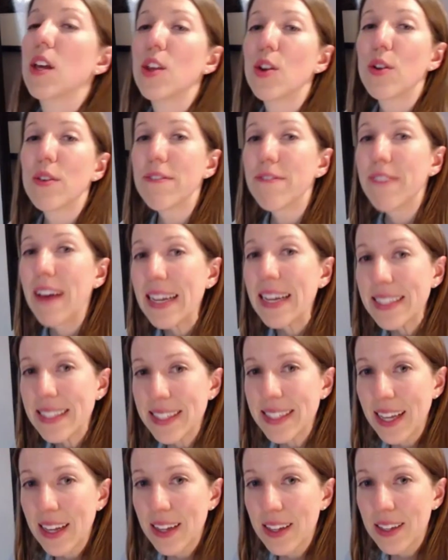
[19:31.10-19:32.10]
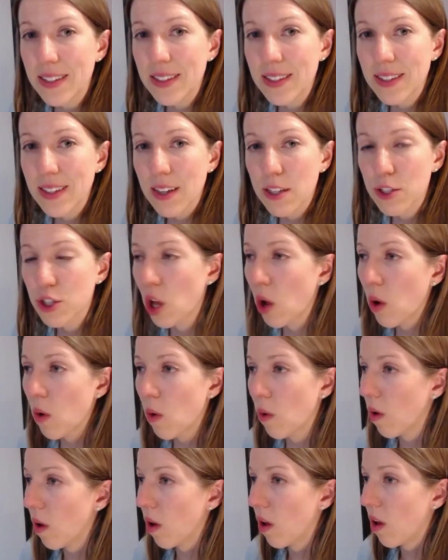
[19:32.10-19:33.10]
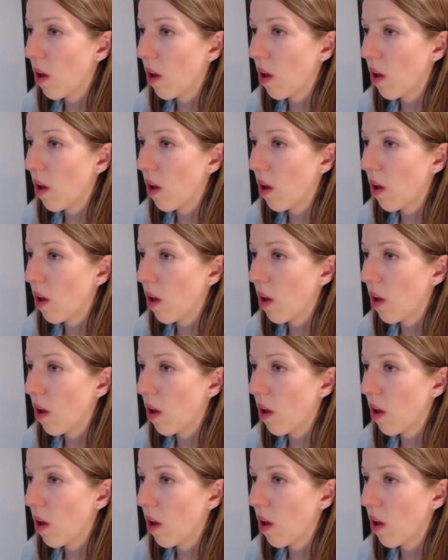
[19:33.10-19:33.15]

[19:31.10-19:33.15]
Your fat cells, so